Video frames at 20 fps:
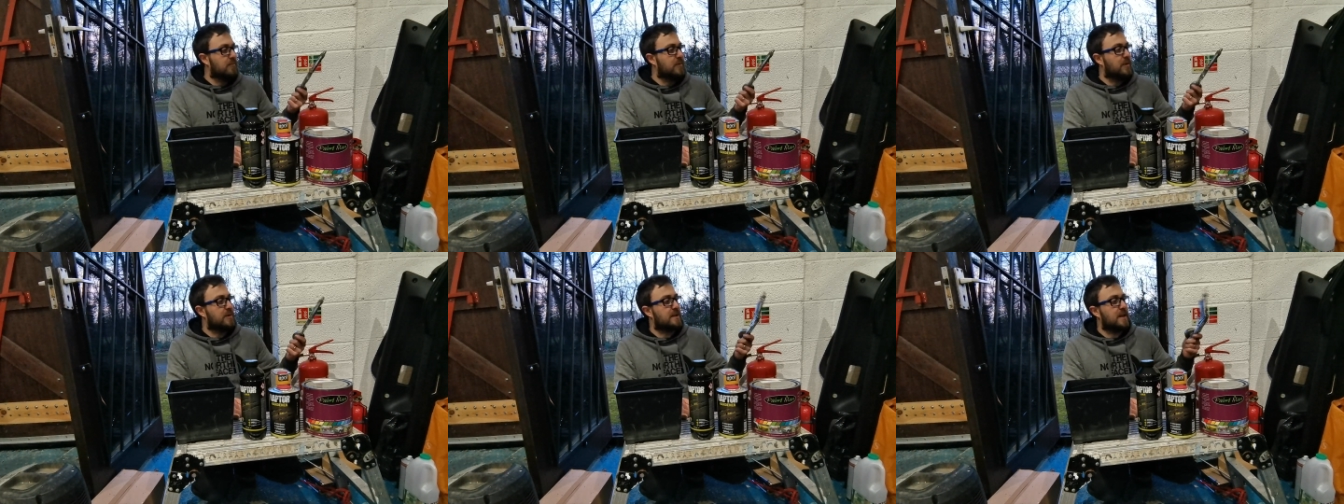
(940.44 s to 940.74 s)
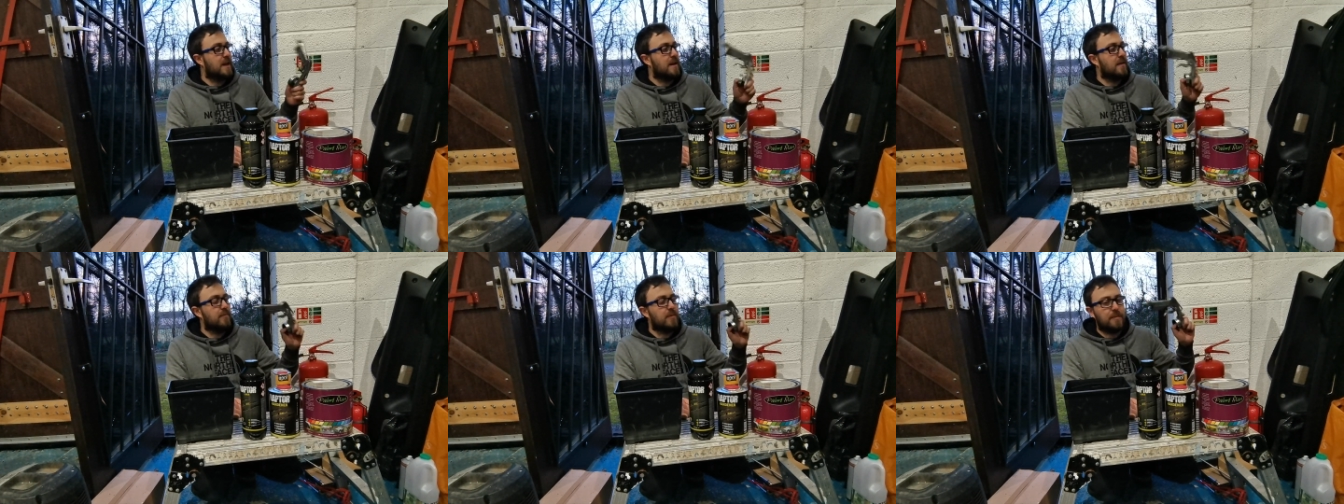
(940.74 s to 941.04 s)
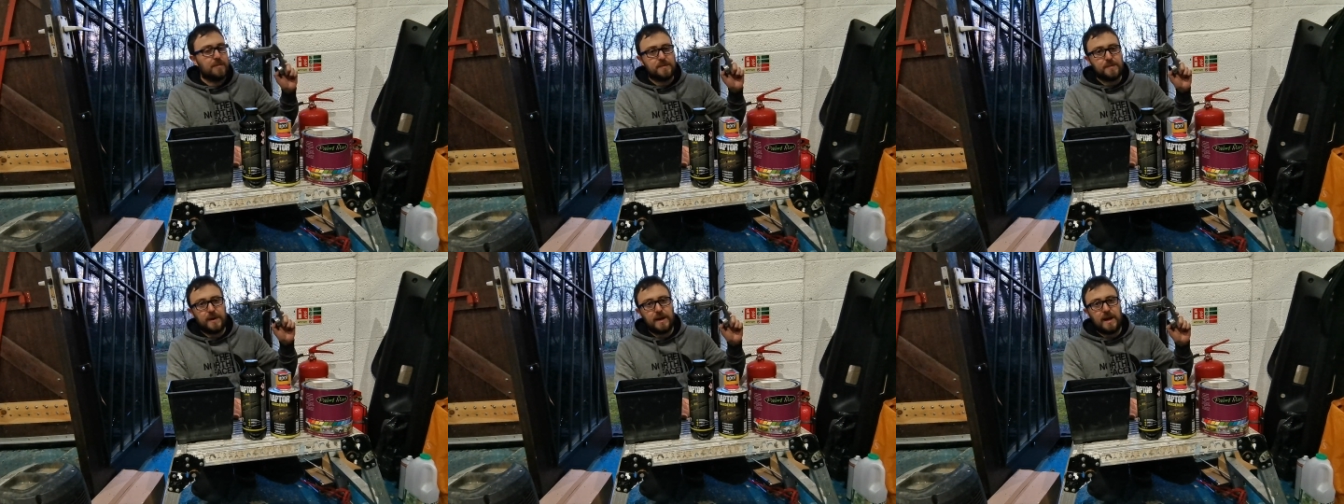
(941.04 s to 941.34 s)
we'll say
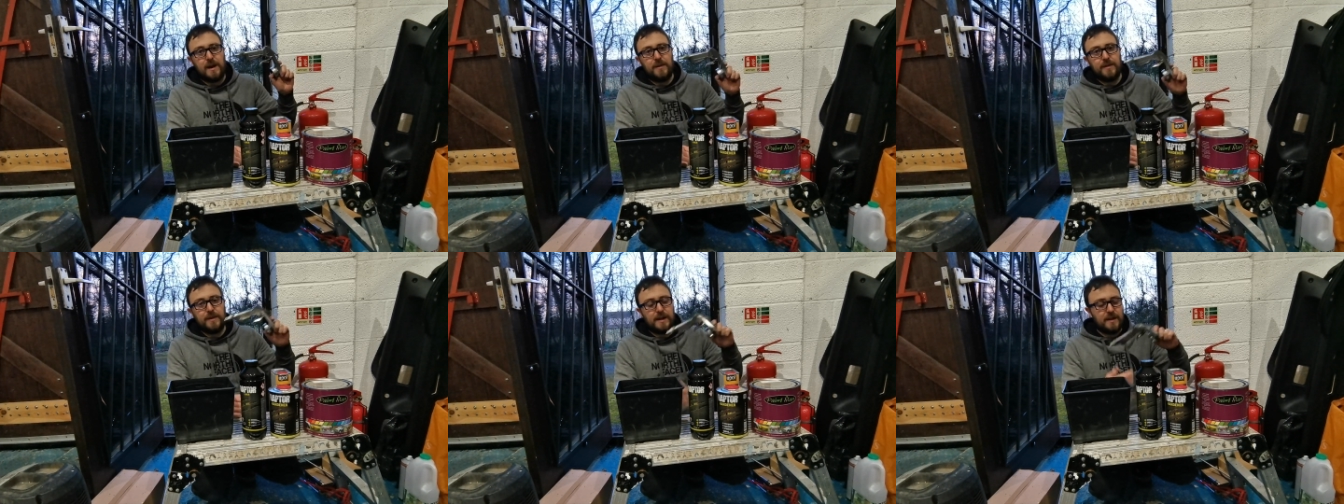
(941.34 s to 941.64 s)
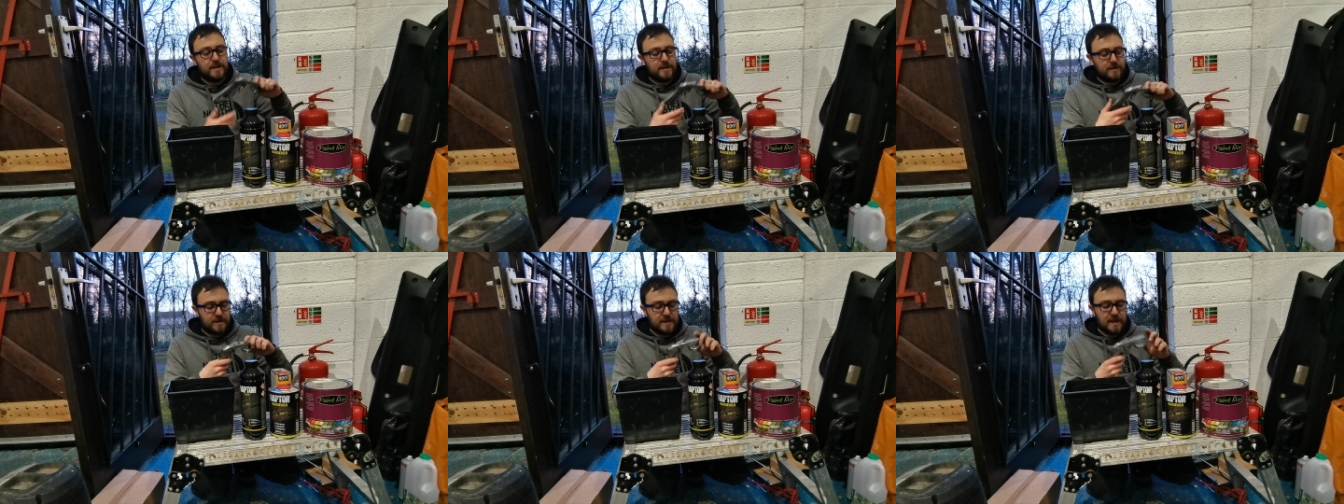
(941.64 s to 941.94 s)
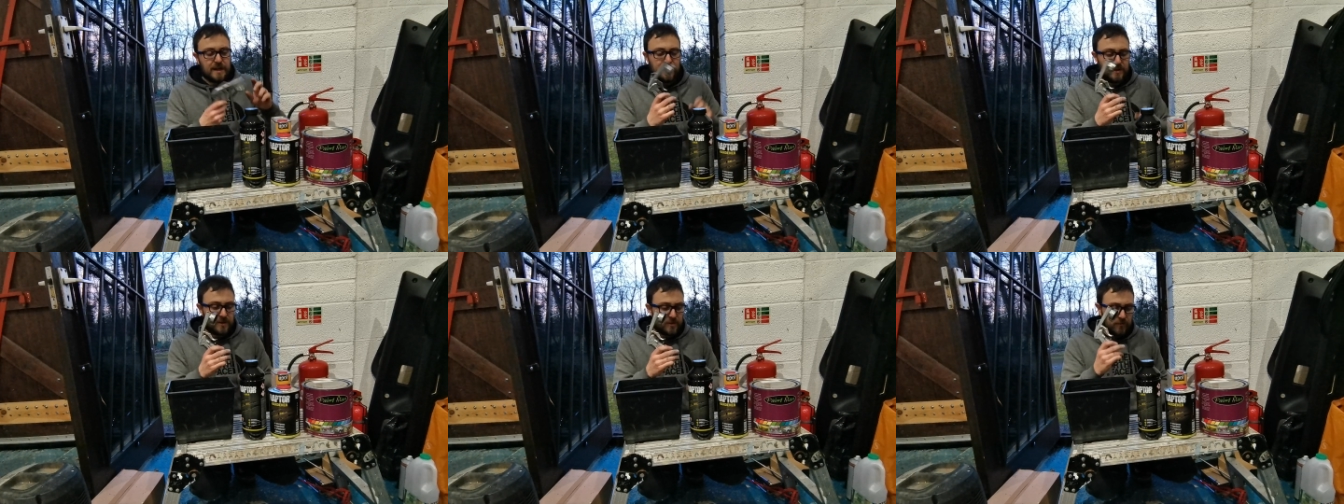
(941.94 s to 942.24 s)
I'm spraying out of the
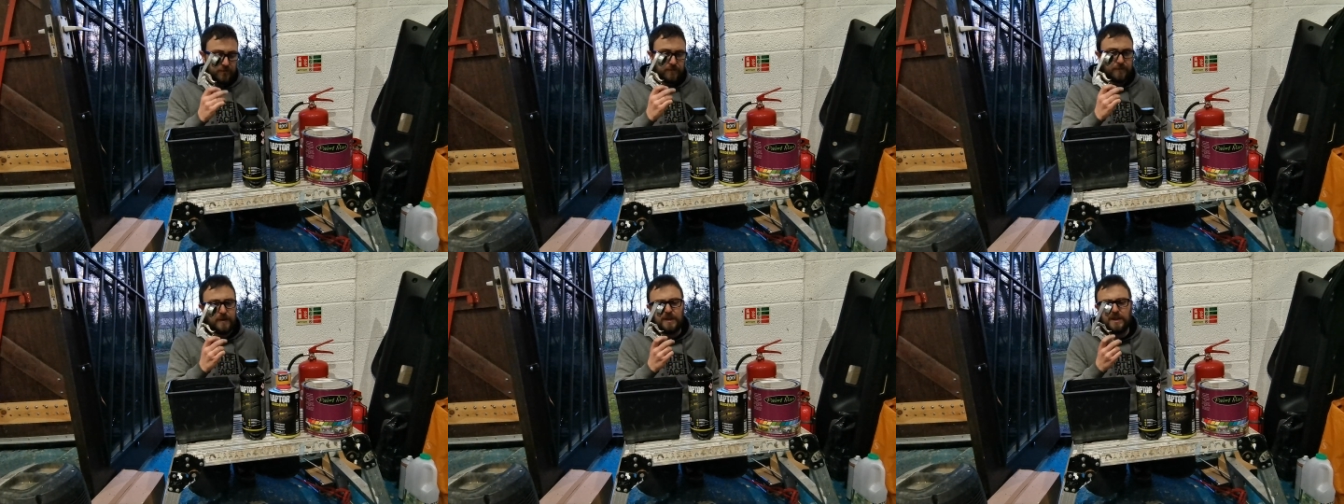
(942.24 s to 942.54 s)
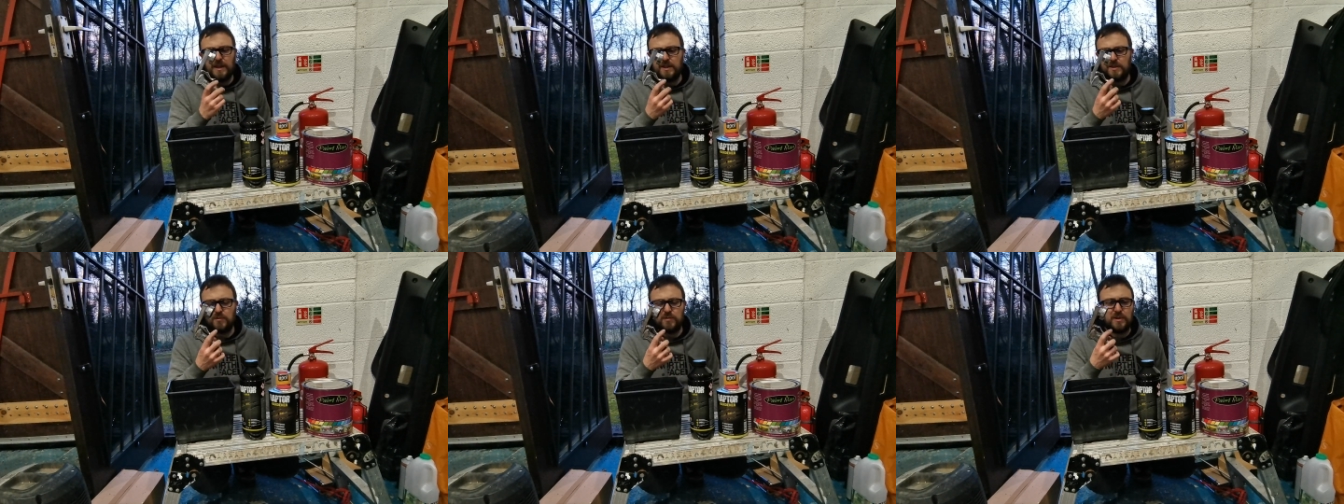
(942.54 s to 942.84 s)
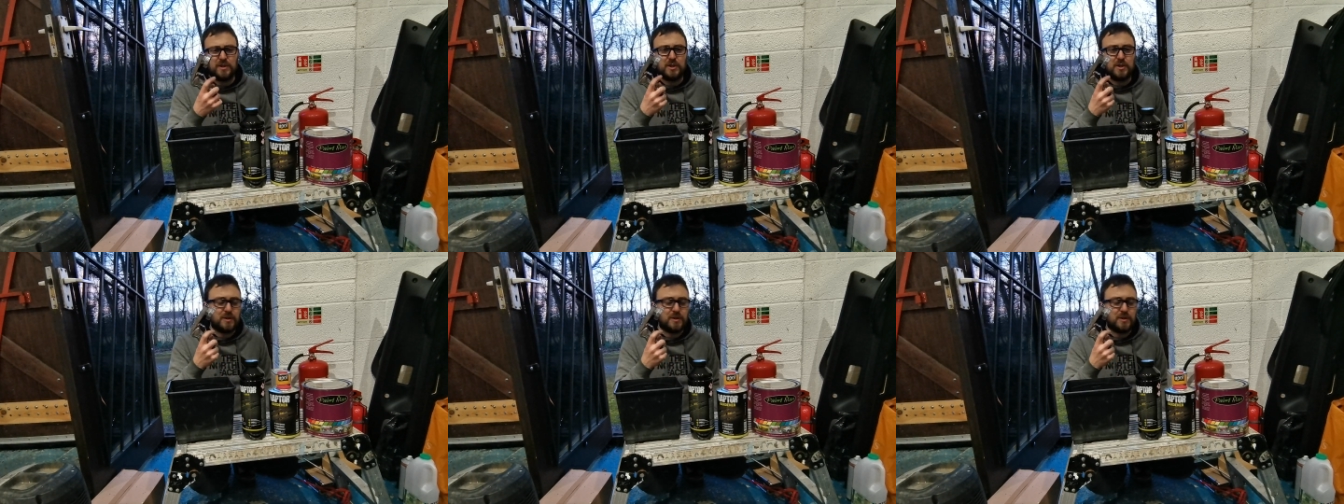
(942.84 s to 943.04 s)
standard sort of, I think it's called the